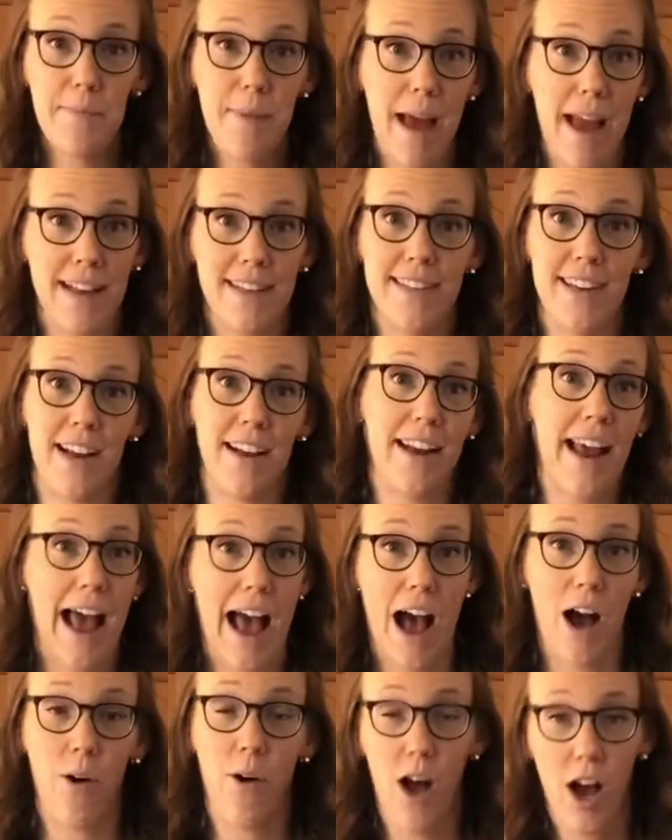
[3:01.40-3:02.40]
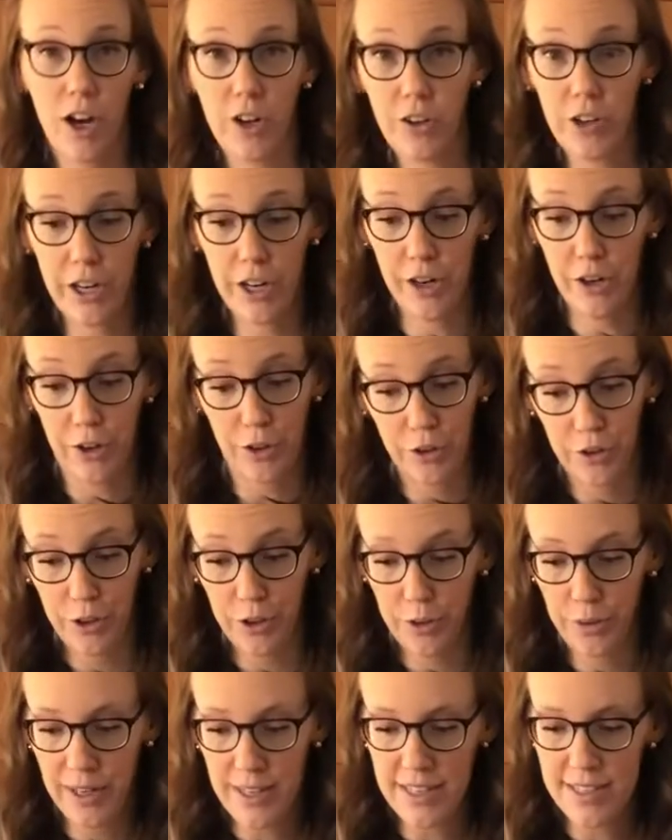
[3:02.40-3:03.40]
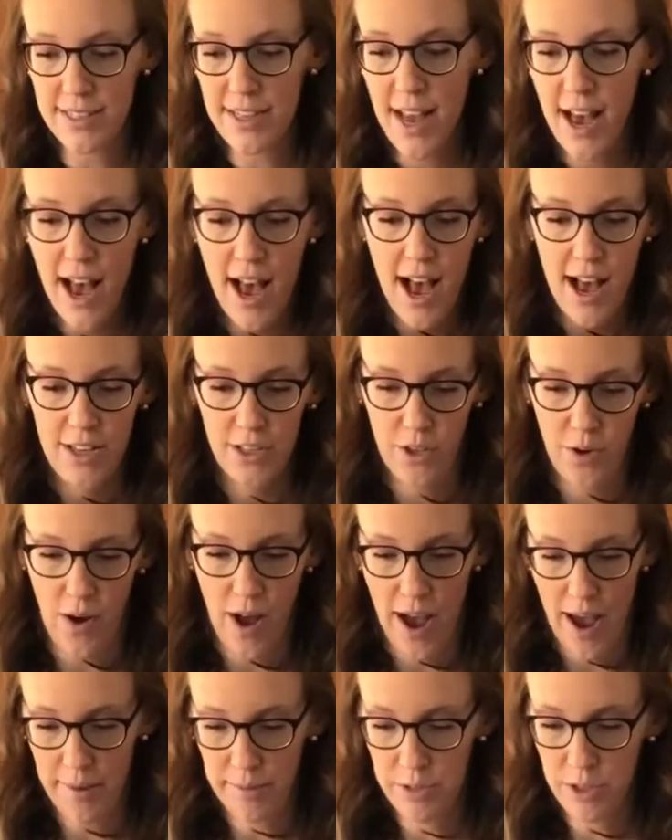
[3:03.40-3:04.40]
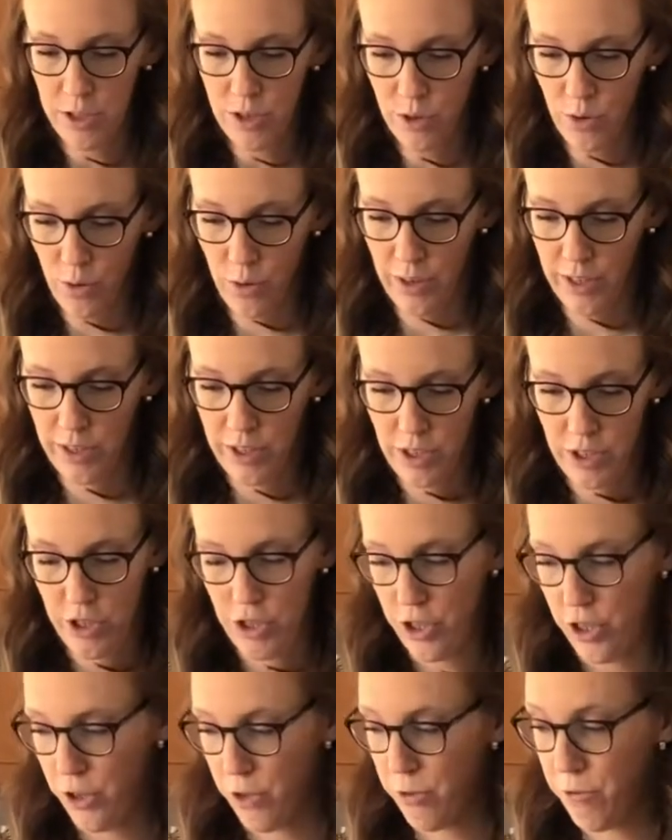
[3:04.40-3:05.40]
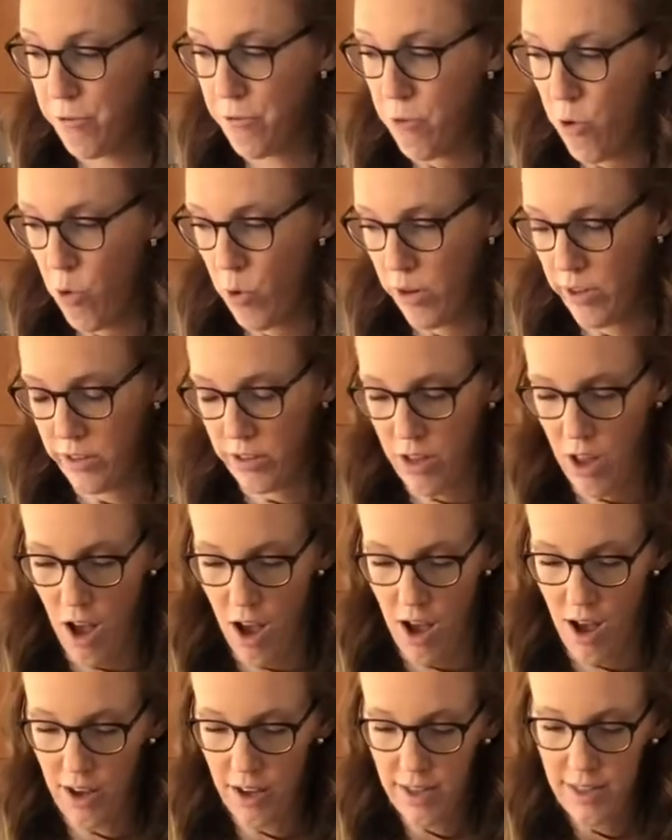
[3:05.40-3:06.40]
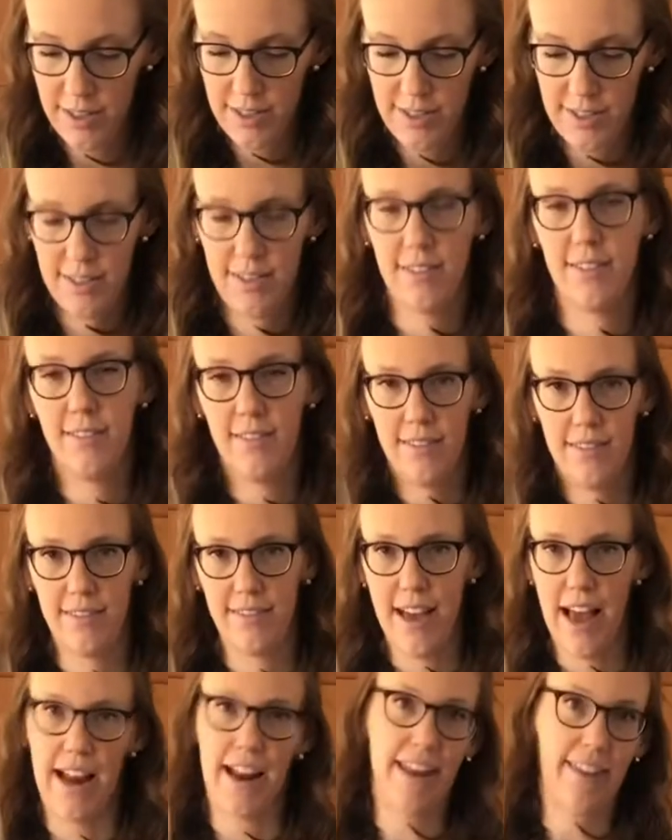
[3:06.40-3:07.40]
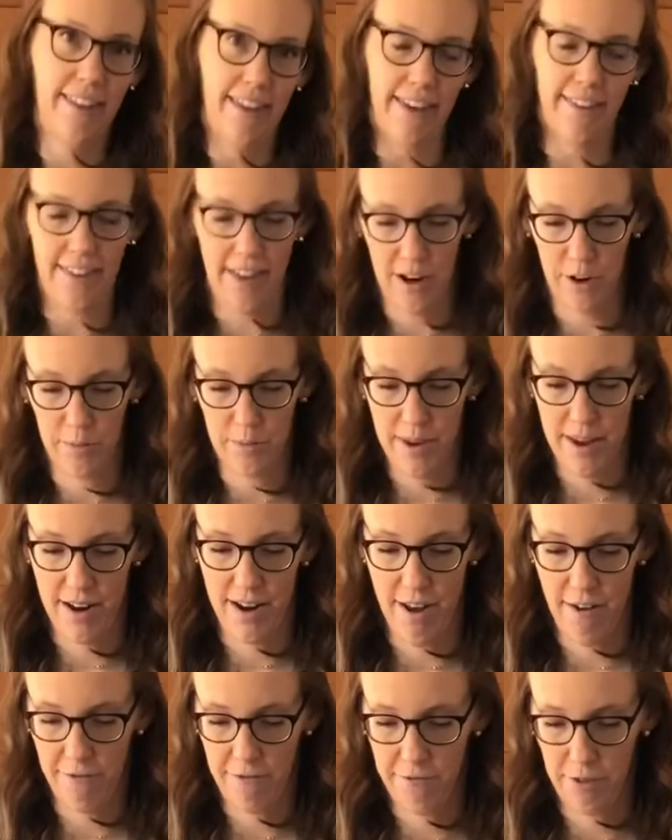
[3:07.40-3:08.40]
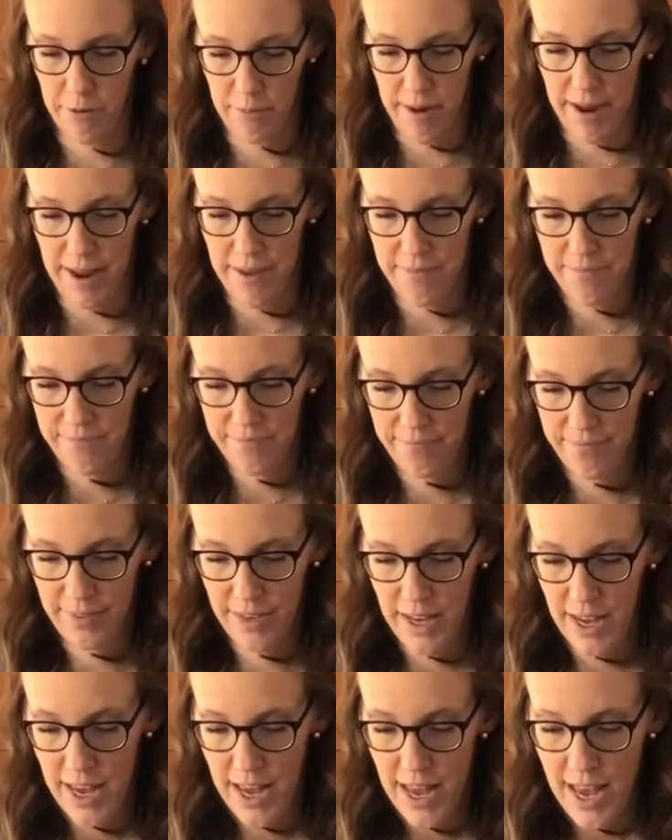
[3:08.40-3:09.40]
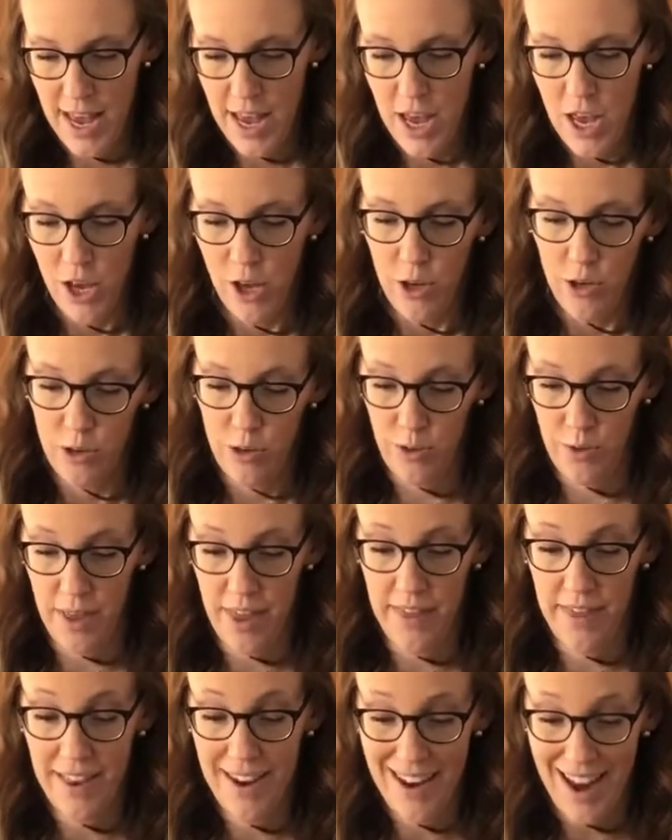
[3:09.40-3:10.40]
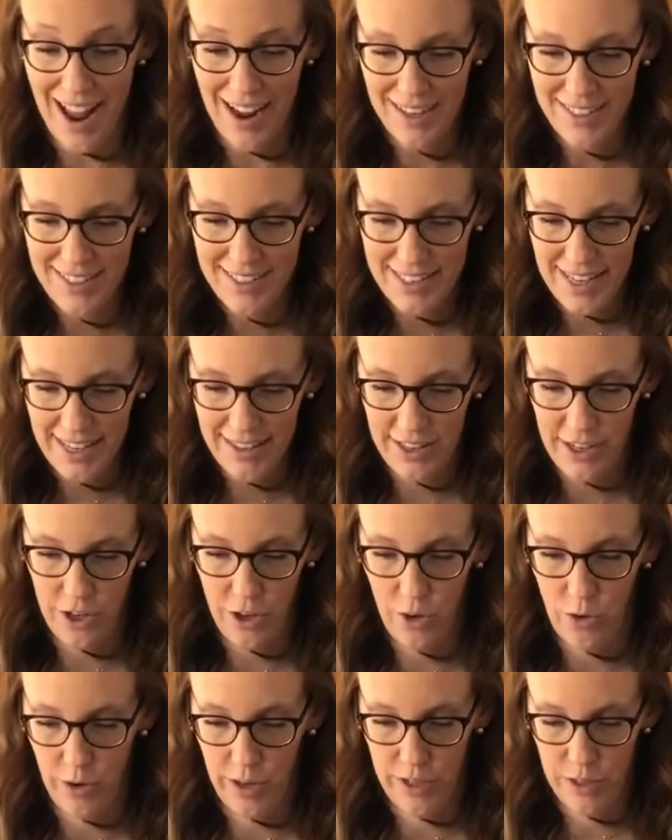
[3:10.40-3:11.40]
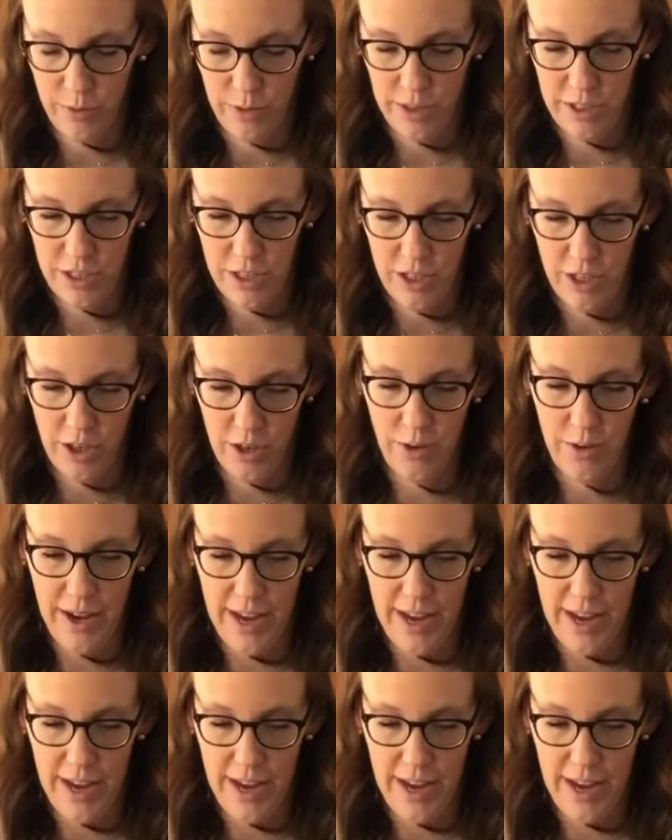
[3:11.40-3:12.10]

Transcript: depend on how hungry your crew is. So I'm just going to do 4 logs, and I think that'll be enough for me. So then the next thing that you're going to want to do